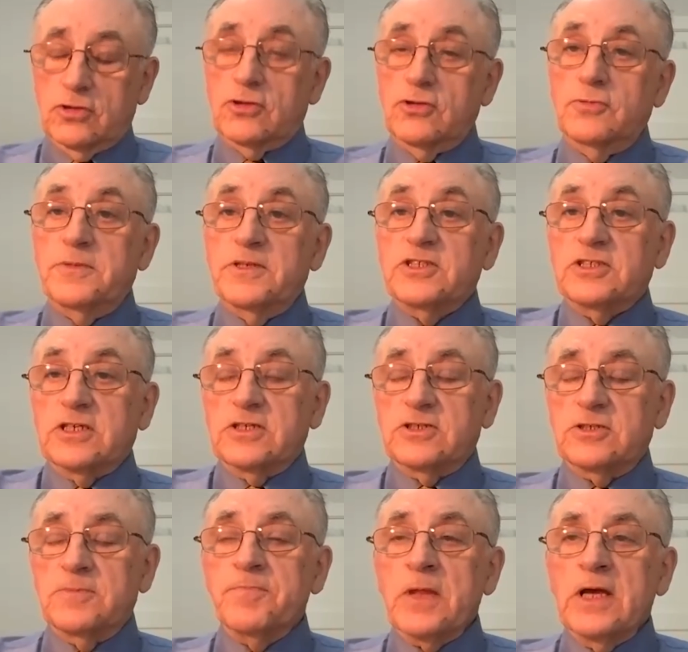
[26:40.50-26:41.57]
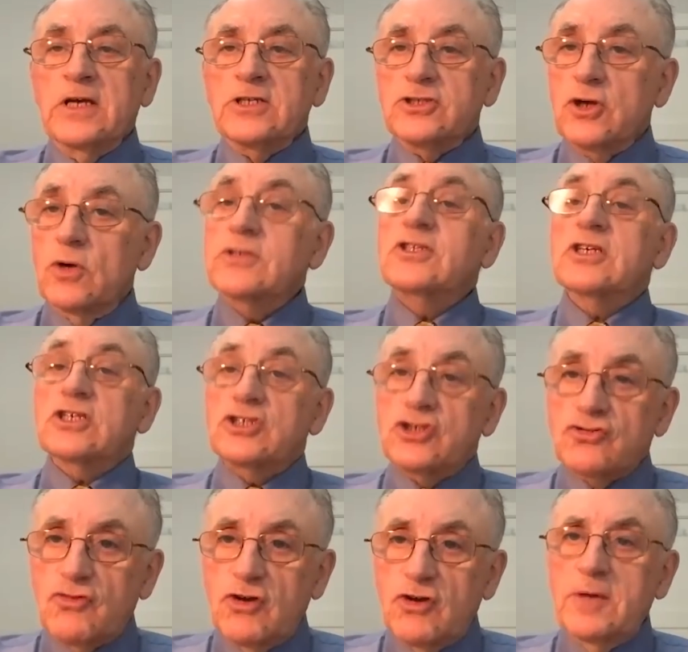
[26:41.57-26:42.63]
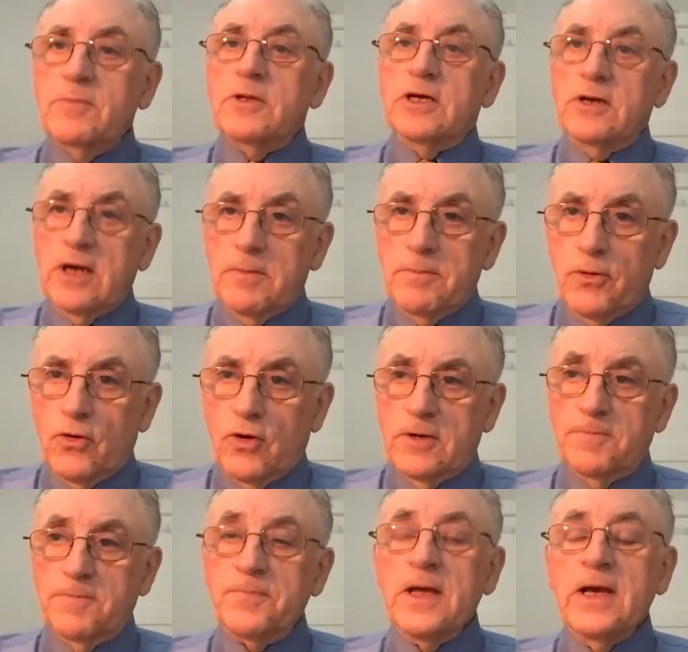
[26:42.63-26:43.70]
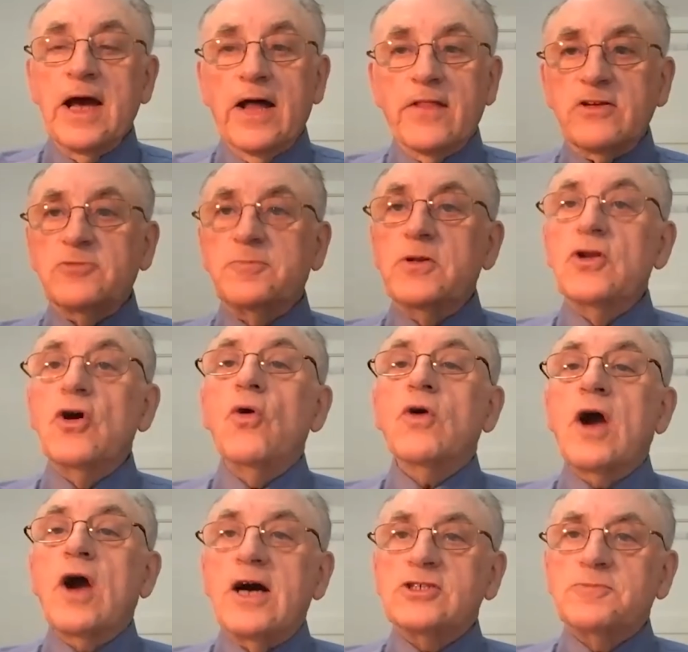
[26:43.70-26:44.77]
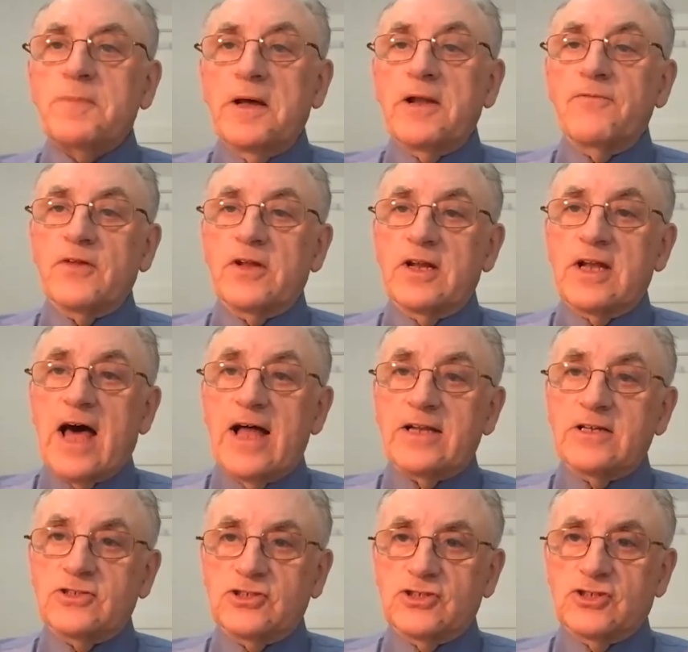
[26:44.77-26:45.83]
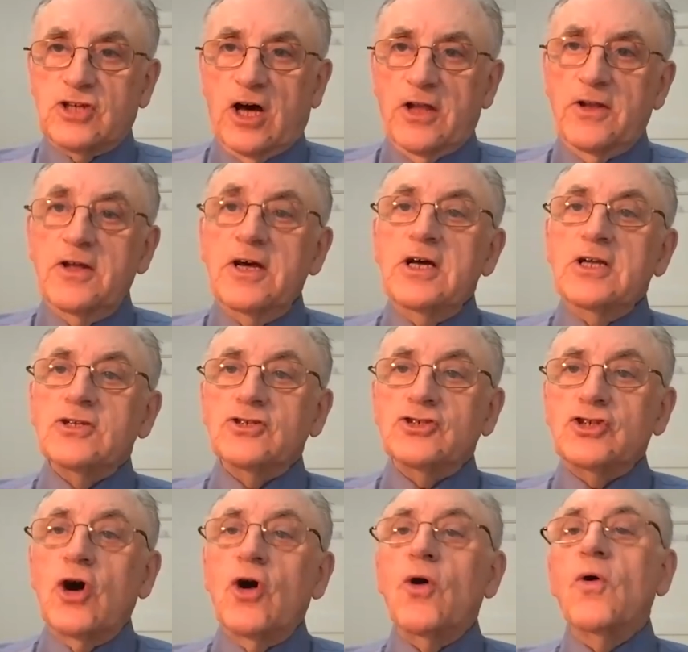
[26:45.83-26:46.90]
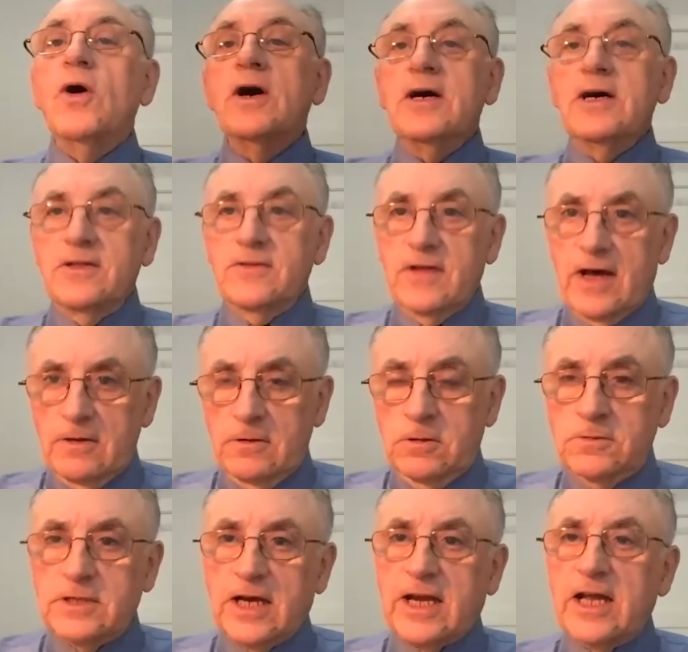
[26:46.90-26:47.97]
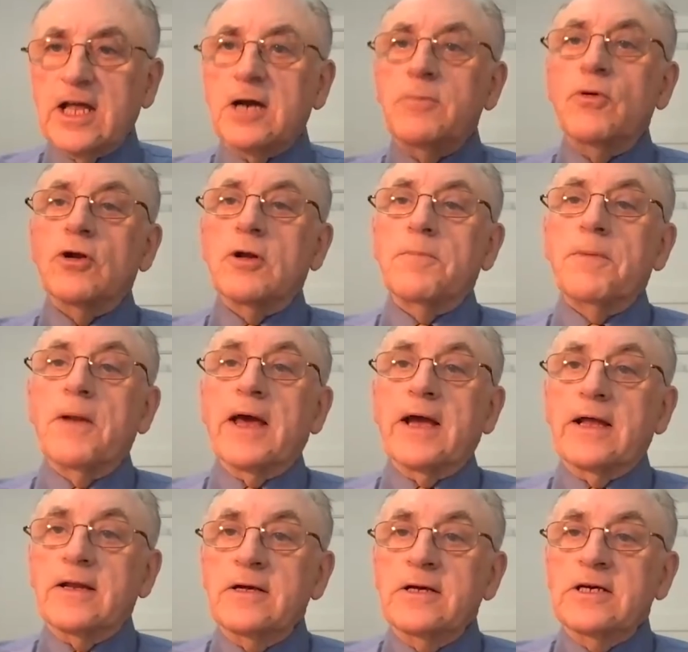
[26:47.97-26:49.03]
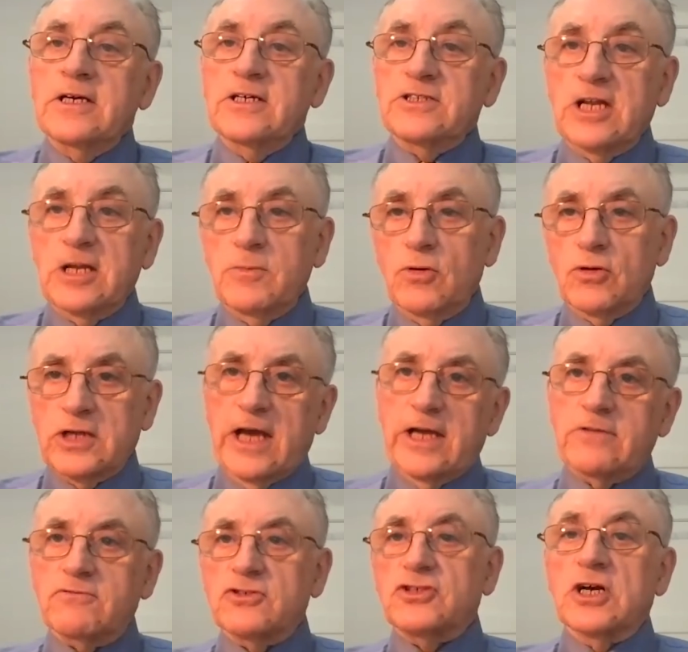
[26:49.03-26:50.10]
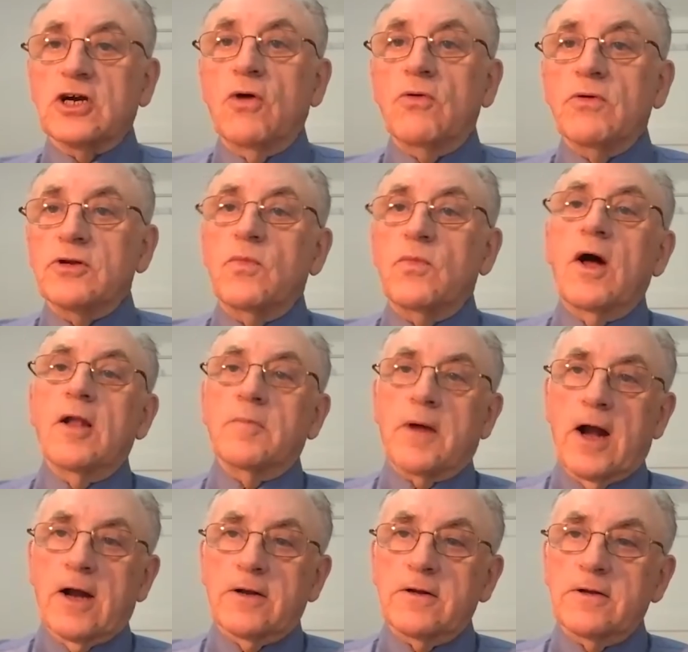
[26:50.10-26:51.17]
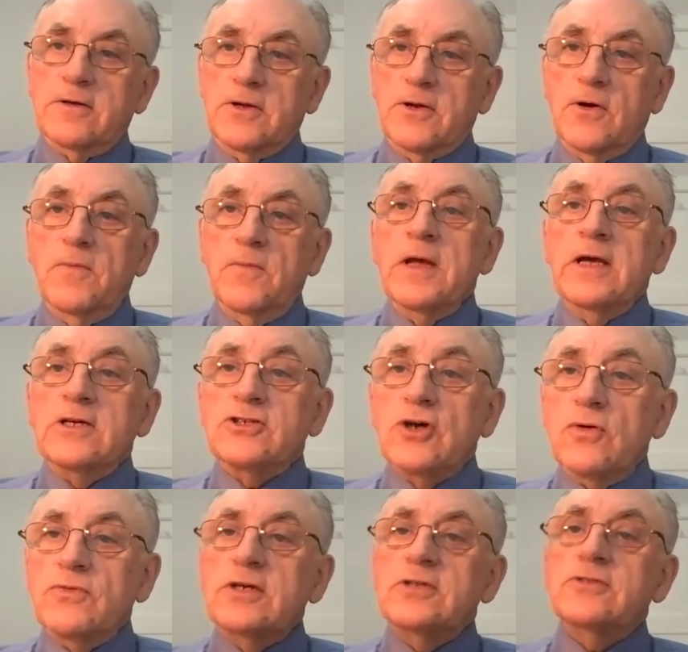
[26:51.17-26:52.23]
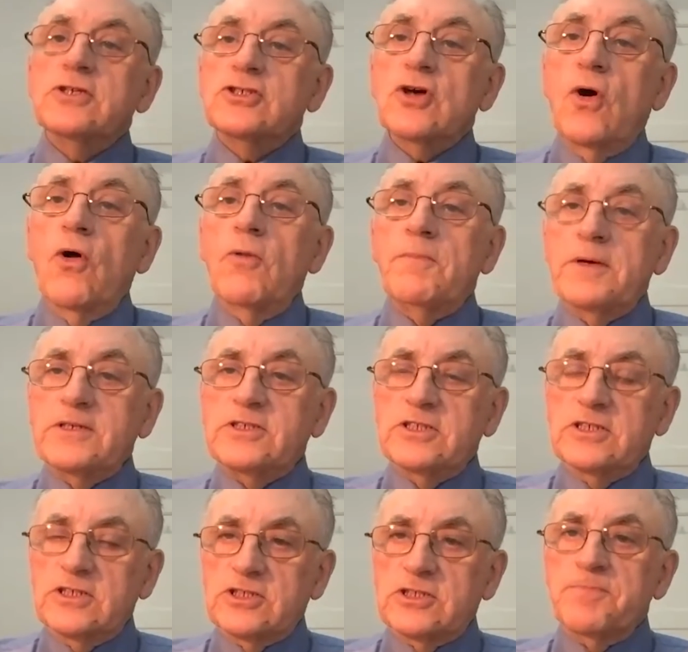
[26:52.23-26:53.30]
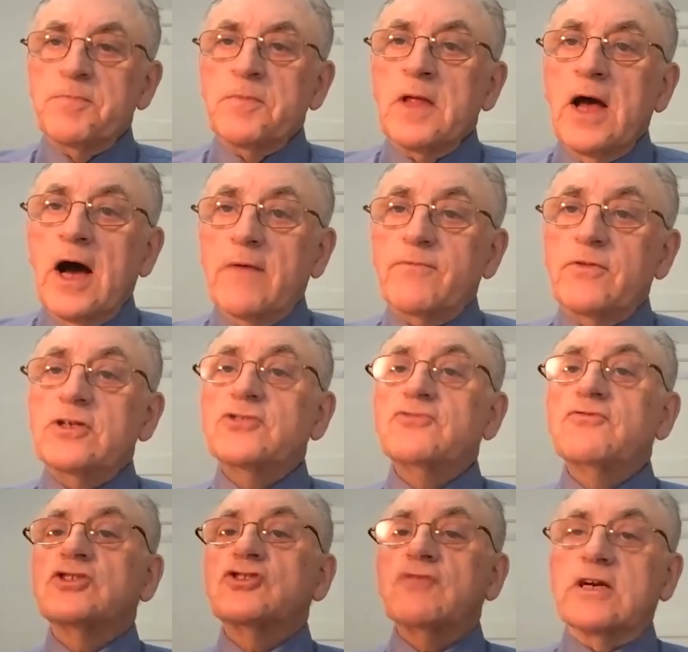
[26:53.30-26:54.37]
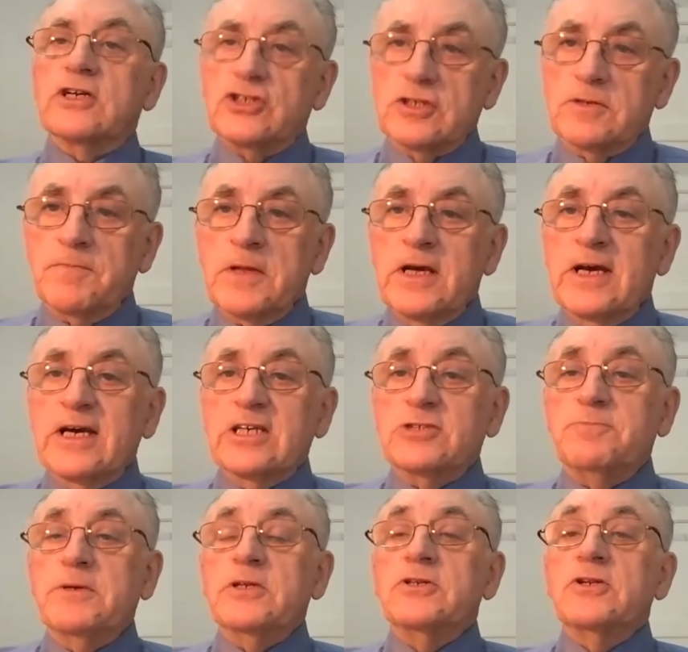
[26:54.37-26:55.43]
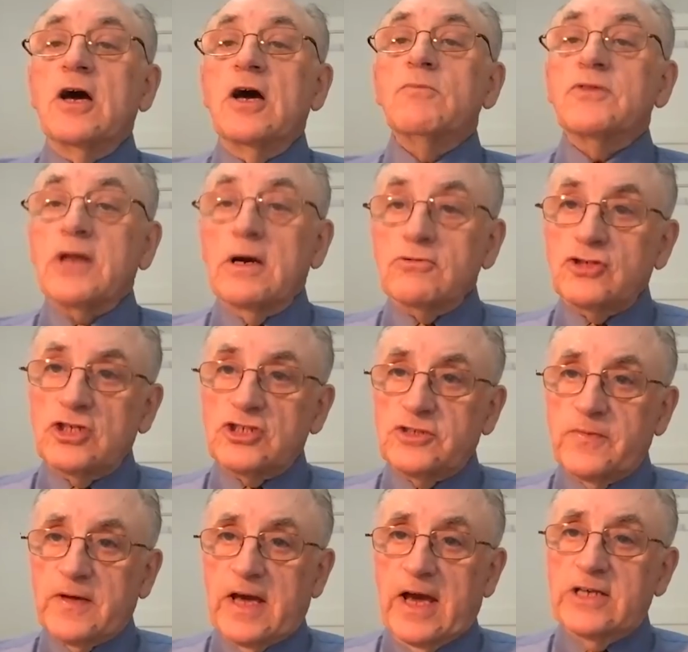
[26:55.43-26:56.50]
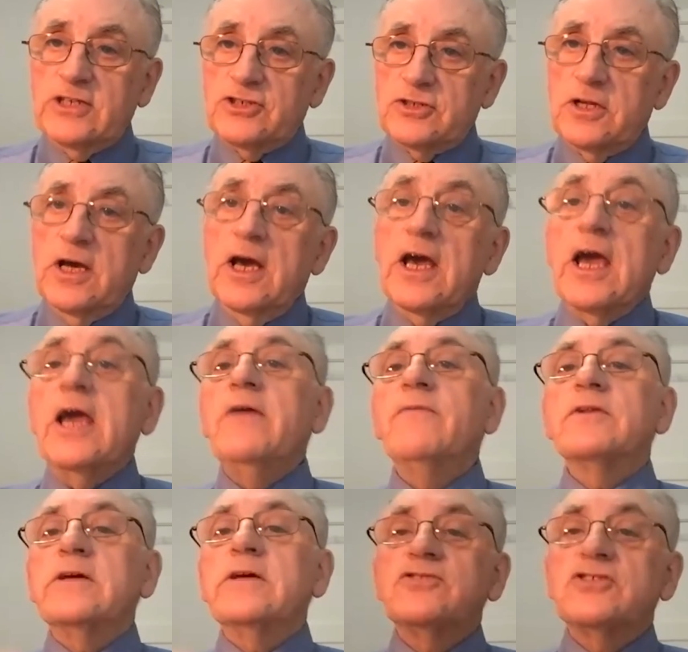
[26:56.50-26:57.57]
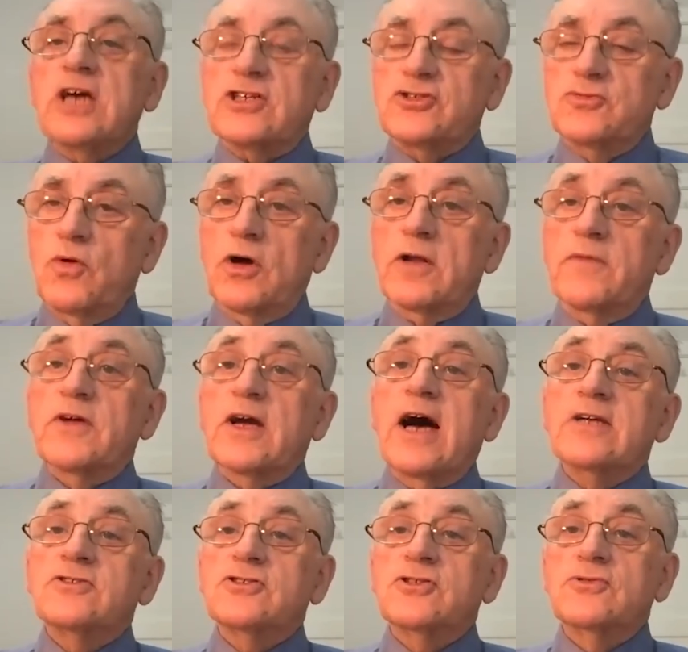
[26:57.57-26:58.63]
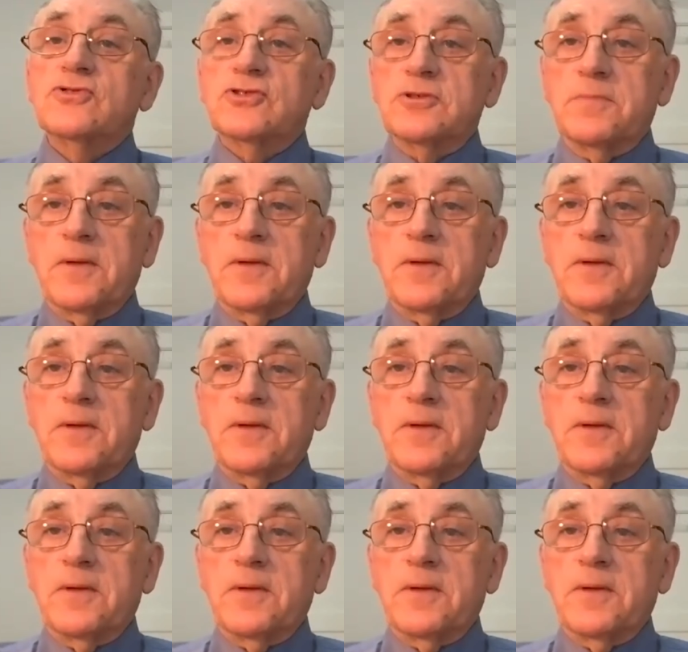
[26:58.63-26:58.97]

do business. So it's extremely important. And there's been no cost-benefit analysis done to show that, that getting aboard a plane is any more dangerous than going to Walmart, you know? So this whole business of this restriction has been done without justification, even if Section 1 of the Constitution